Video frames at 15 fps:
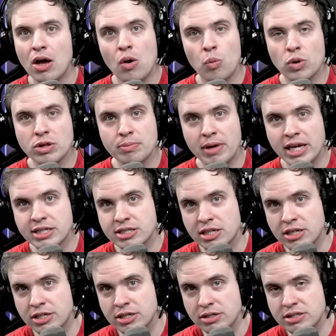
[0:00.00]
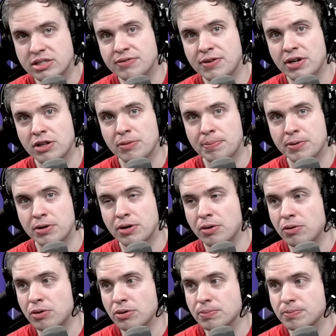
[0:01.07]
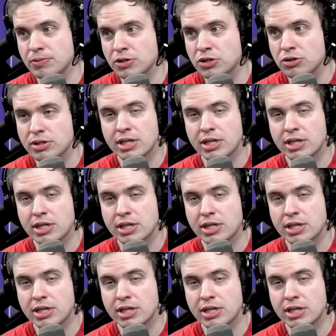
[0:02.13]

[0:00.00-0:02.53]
What makes a good developer or good